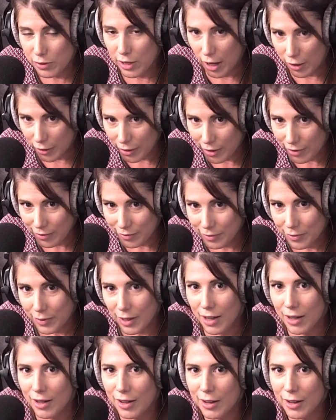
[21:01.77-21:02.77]
Yang,
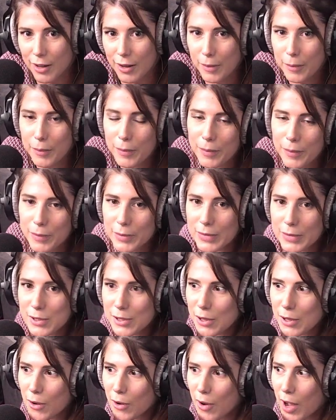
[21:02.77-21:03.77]
um,
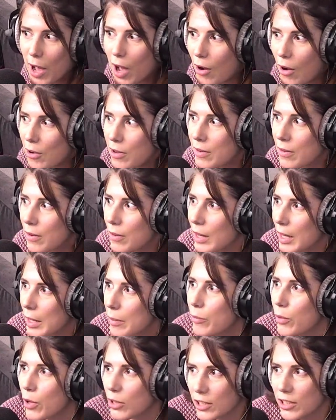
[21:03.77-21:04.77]
so how
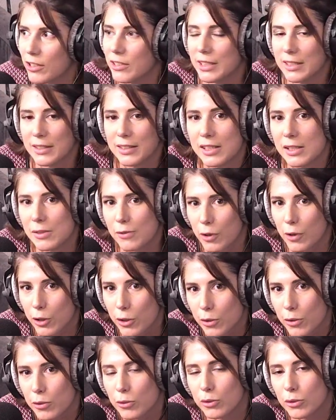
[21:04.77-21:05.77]
important it is for
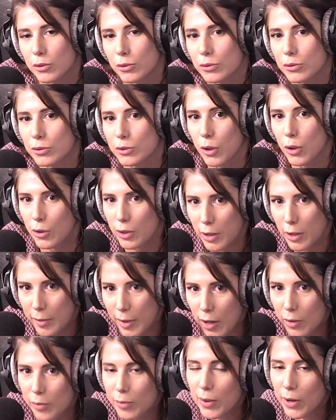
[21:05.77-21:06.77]
you to talk
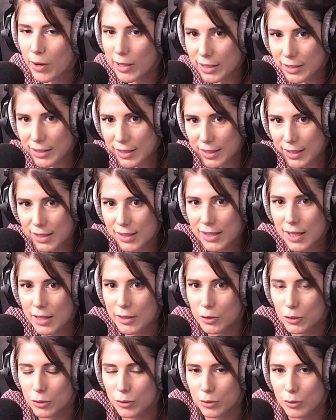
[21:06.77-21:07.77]
about politics
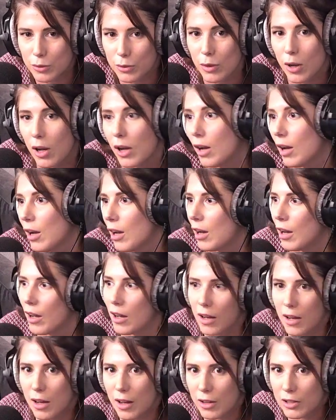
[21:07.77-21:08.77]
and to
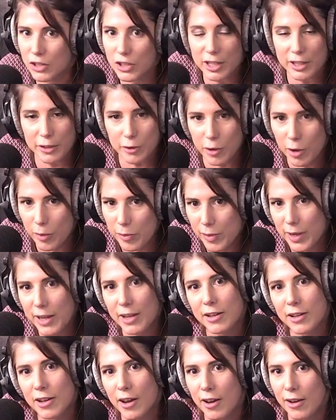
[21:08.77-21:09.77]
uh, share your
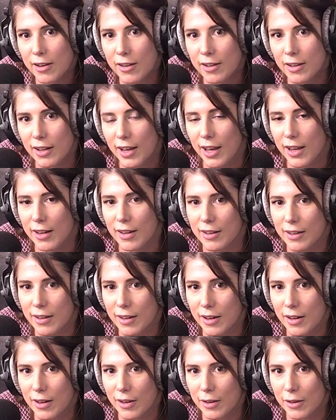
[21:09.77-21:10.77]
opinion and
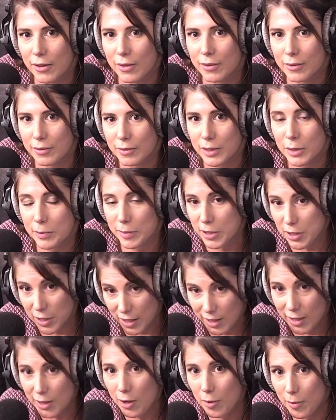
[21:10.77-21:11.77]
uh,
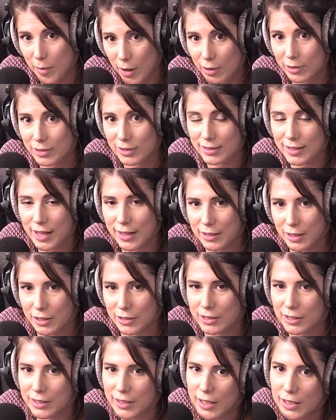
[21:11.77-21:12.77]
especially about that
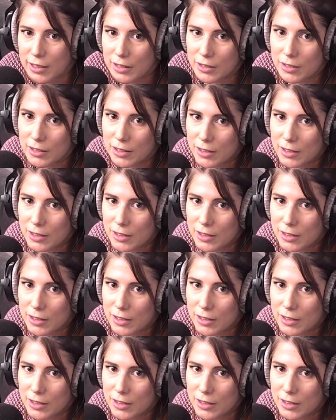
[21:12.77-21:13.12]
candidate?